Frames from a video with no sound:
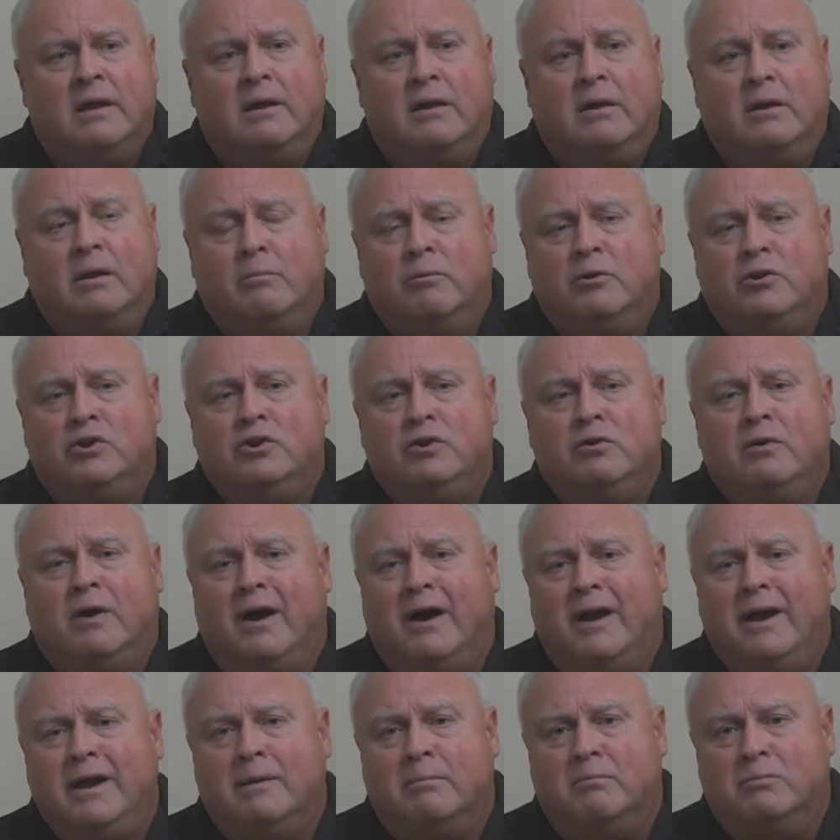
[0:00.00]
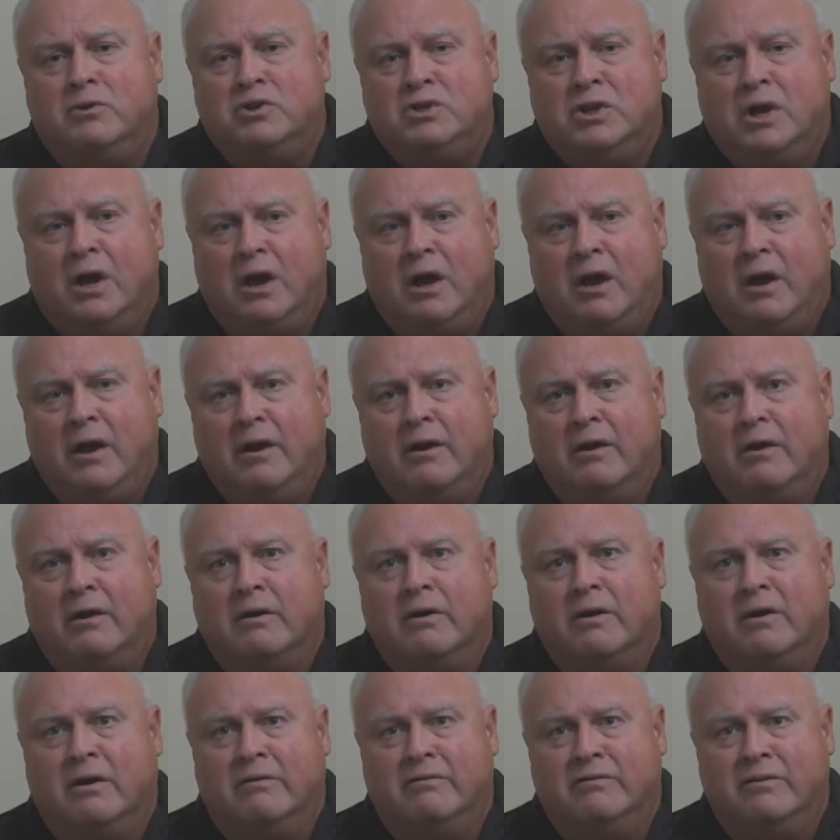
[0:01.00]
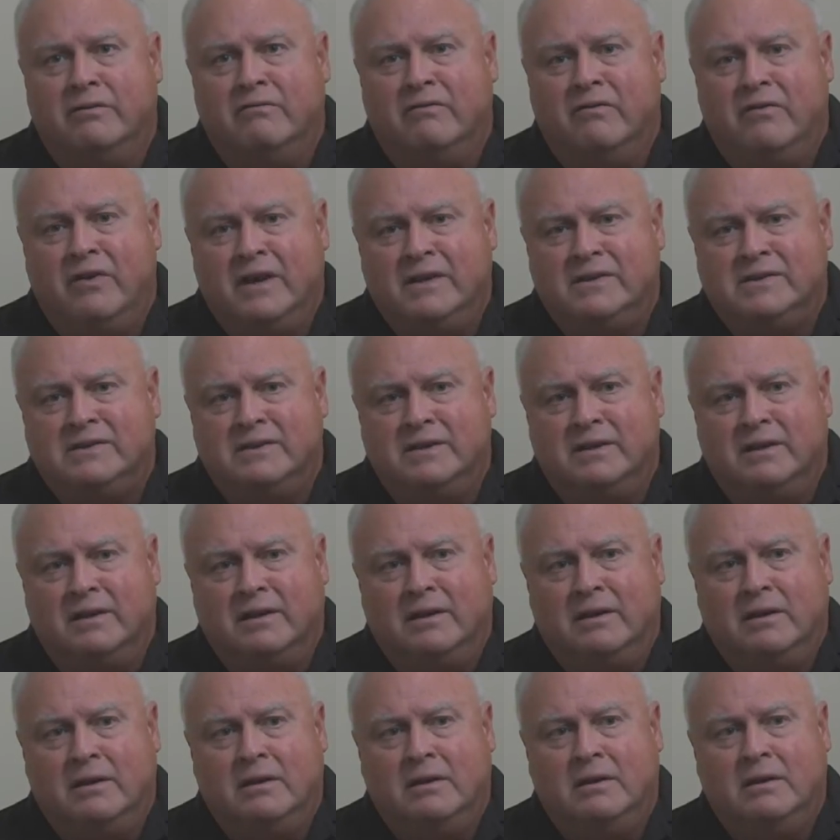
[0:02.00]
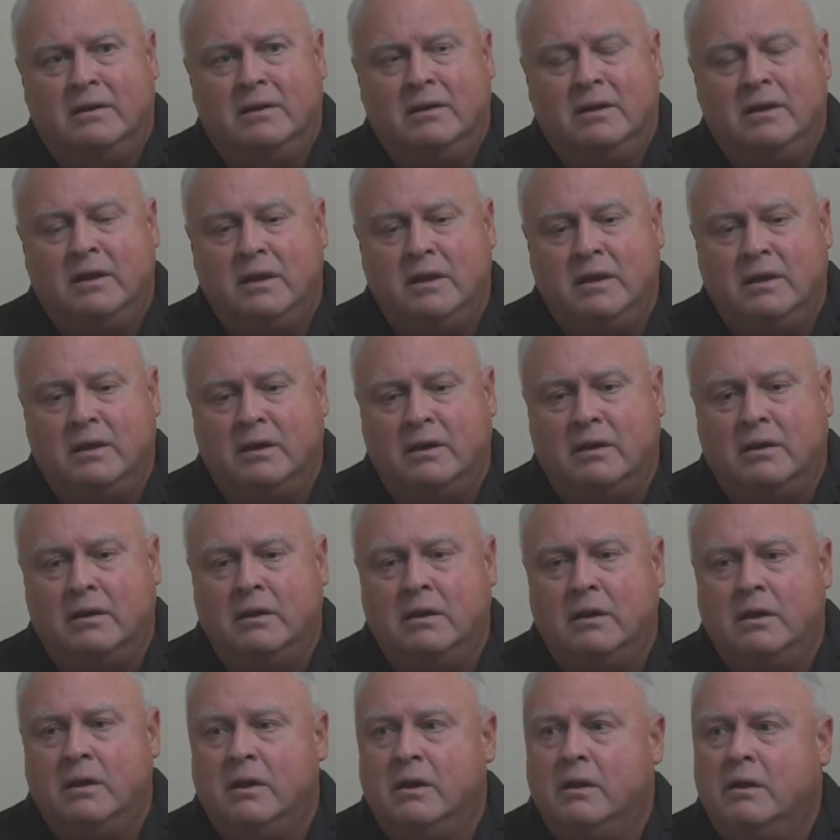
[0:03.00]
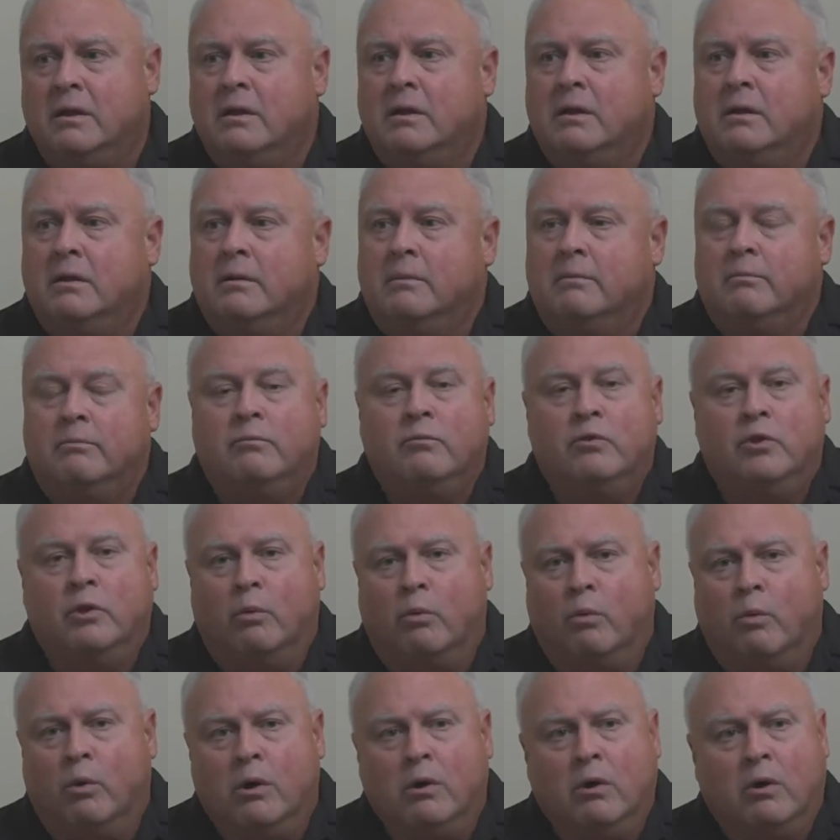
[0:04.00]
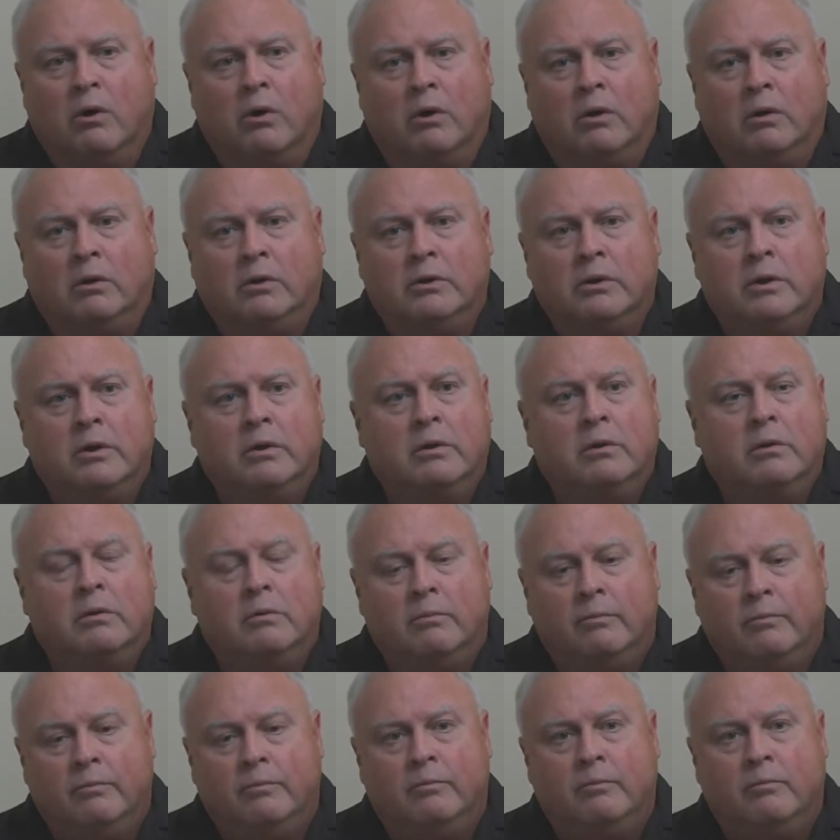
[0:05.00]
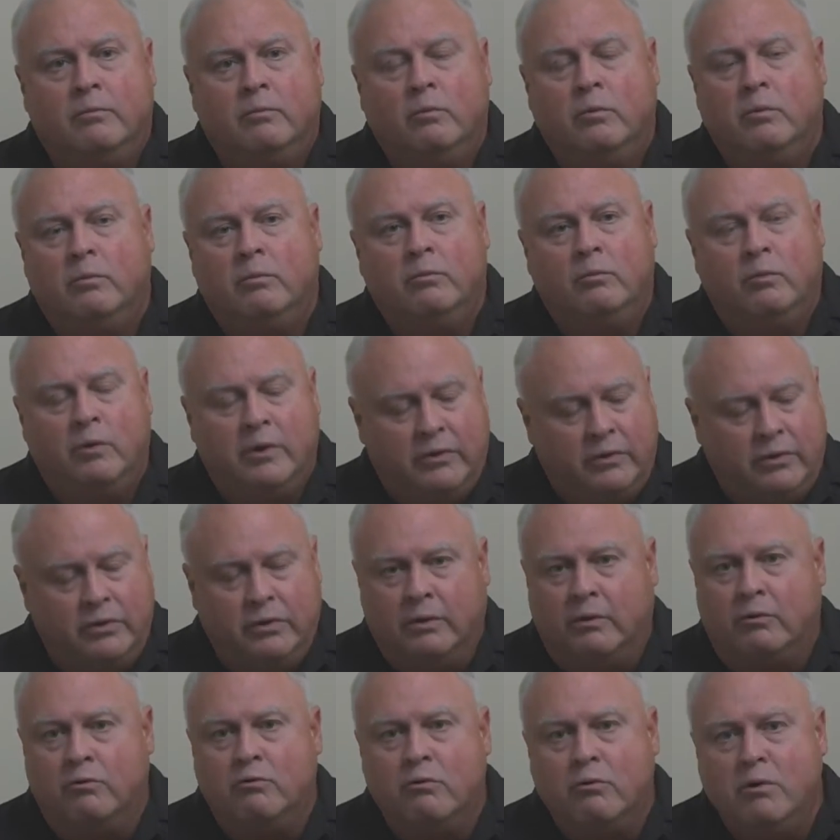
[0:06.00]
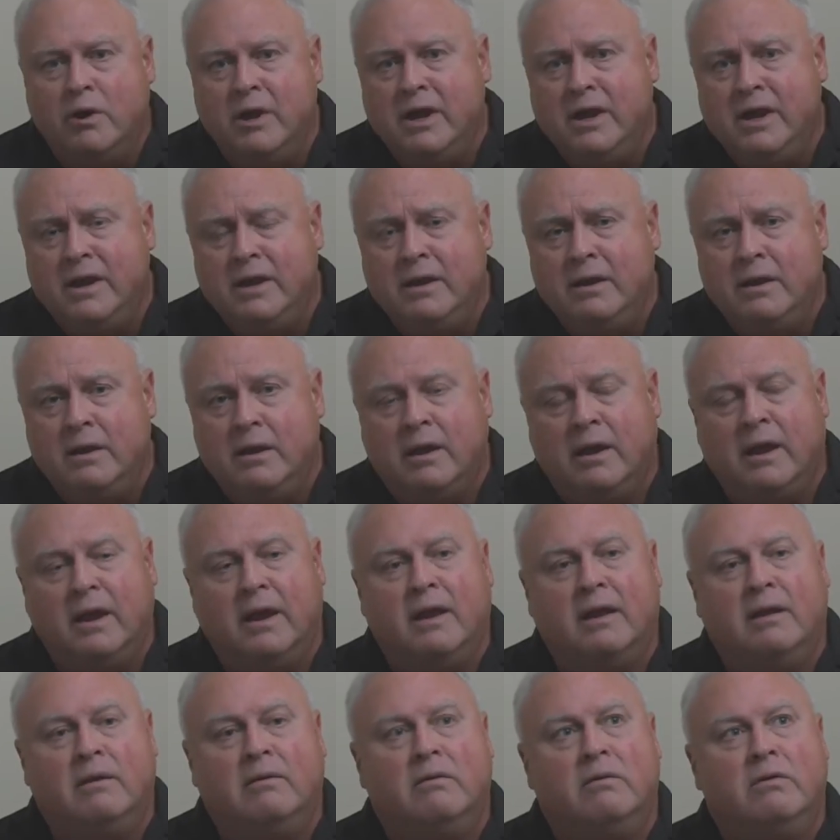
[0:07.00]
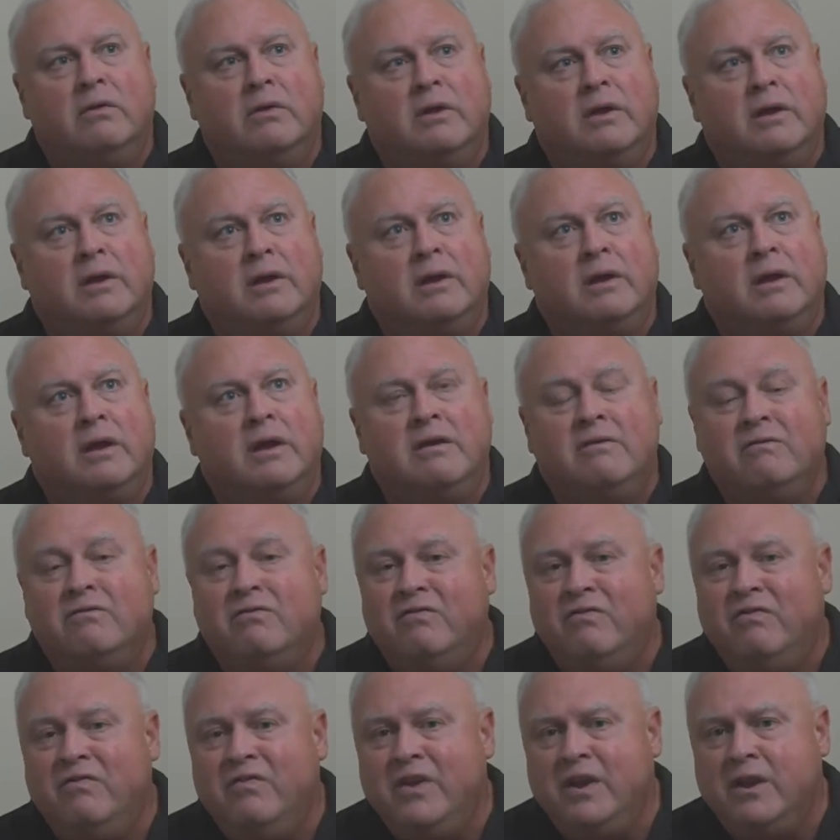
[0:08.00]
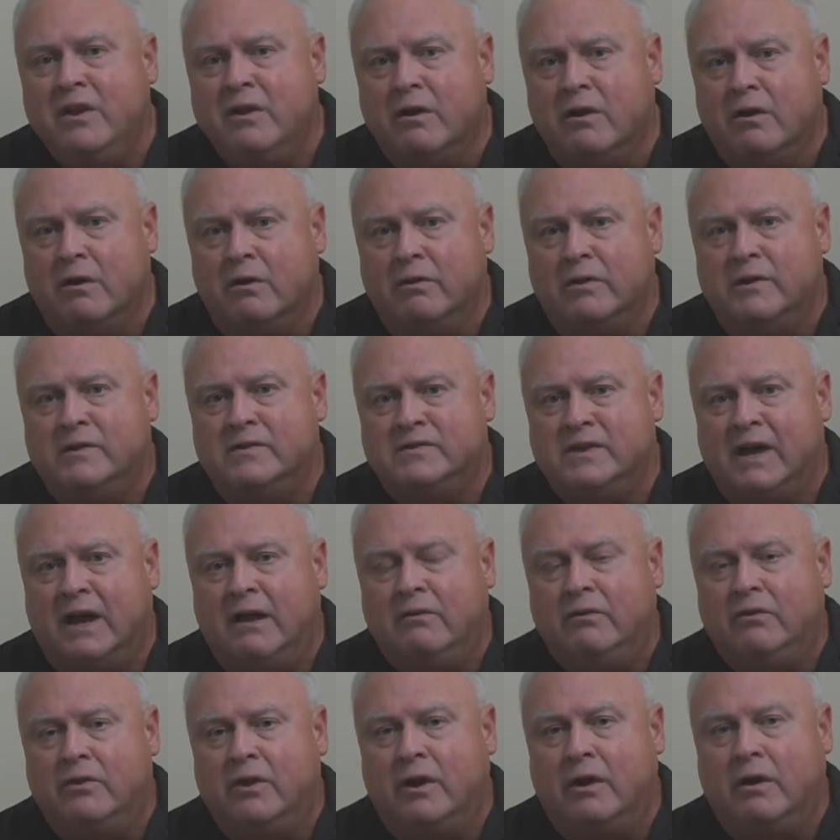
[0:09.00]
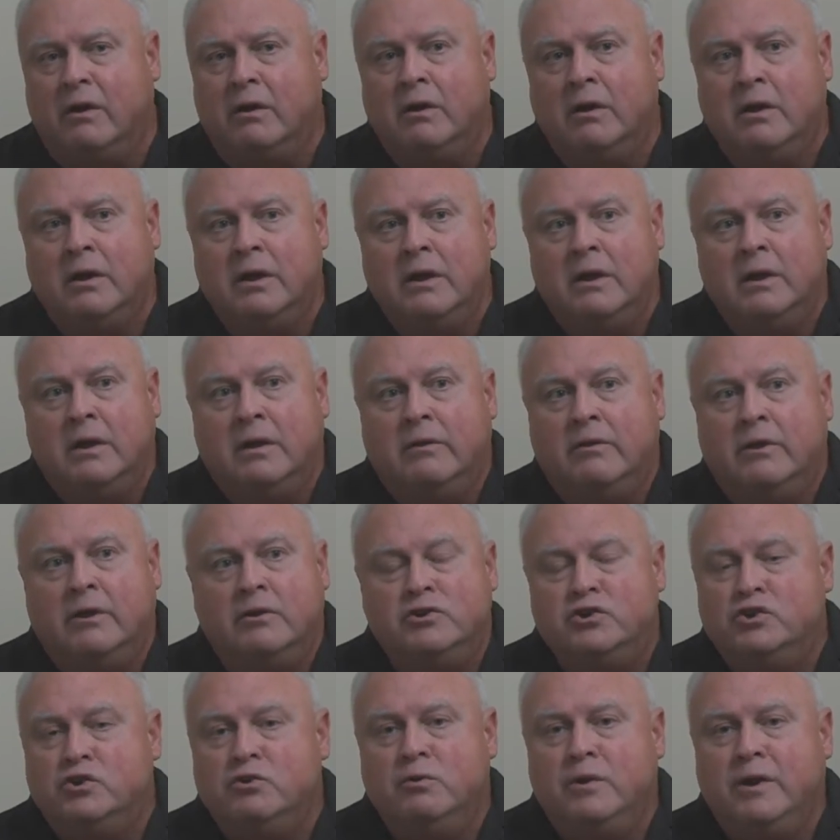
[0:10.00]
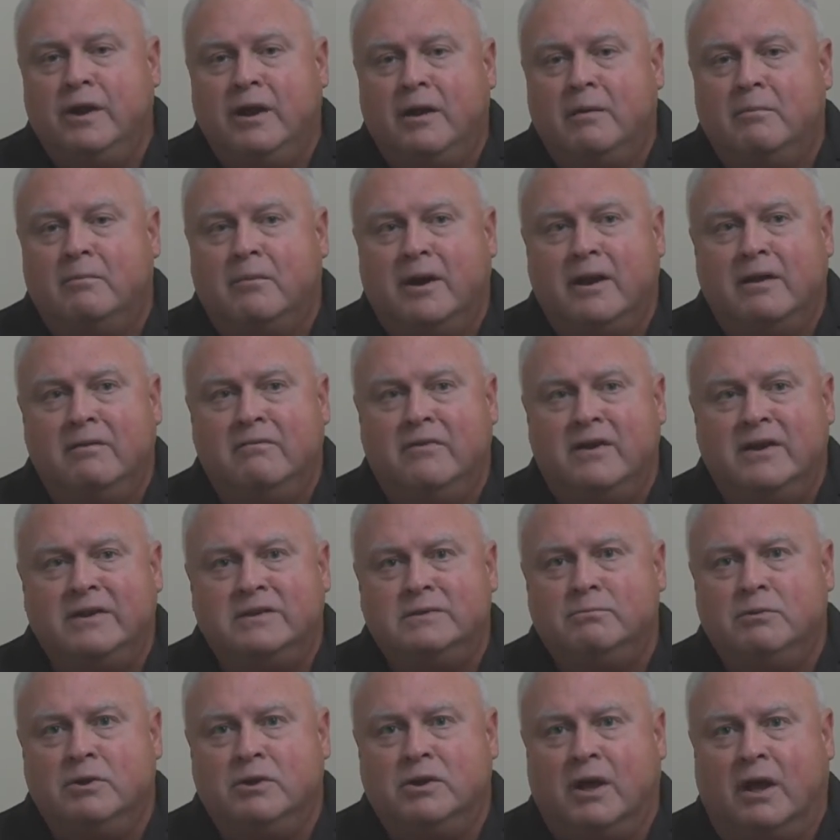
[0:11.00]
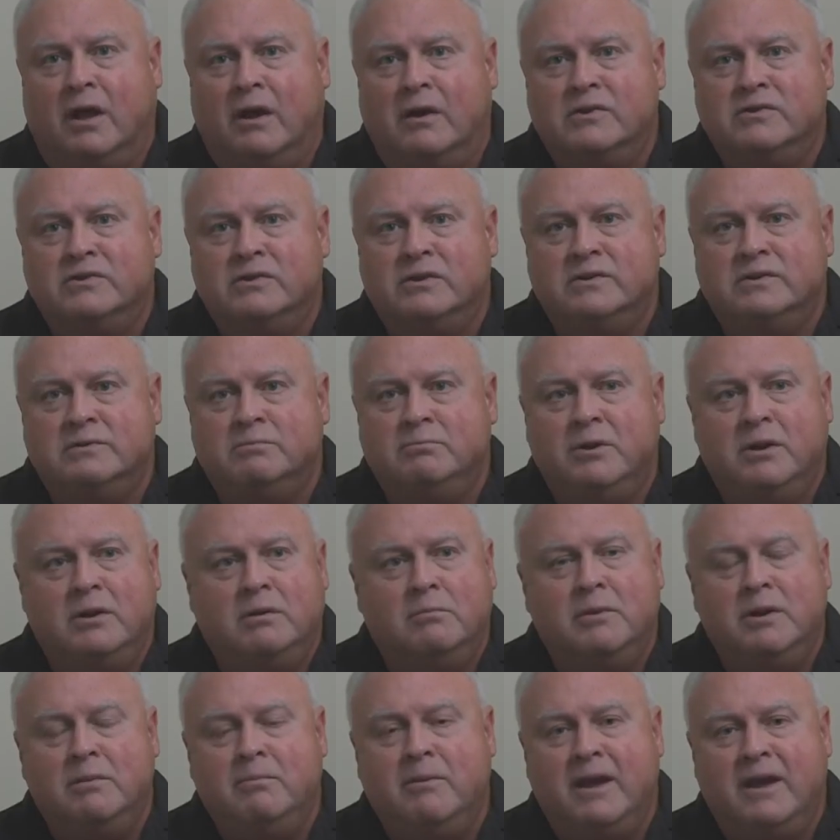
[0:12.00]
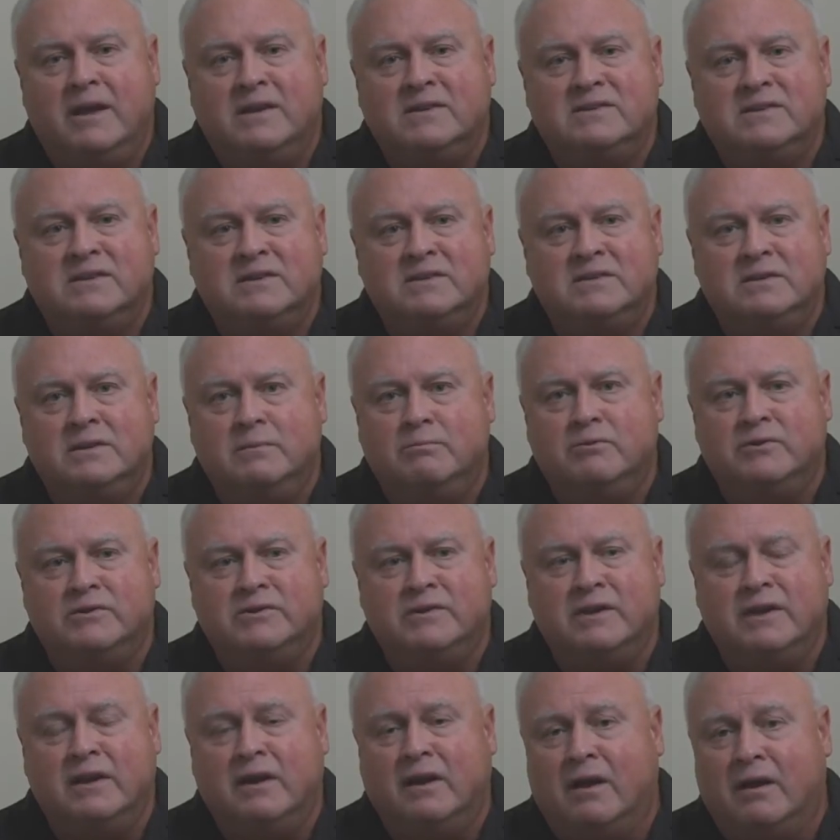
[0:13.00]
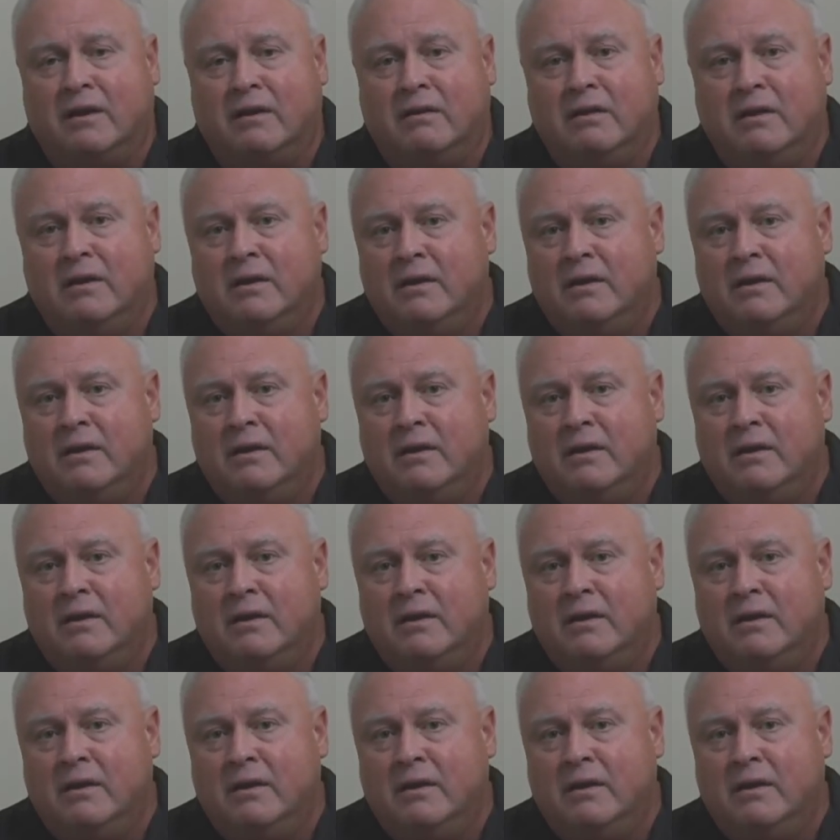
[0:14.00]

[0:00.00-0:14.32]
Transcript: Number 2, I am tired of investing in the world with the greed and the fear that's out there. They're chewing up my investment dollars and spitting me back 60% on,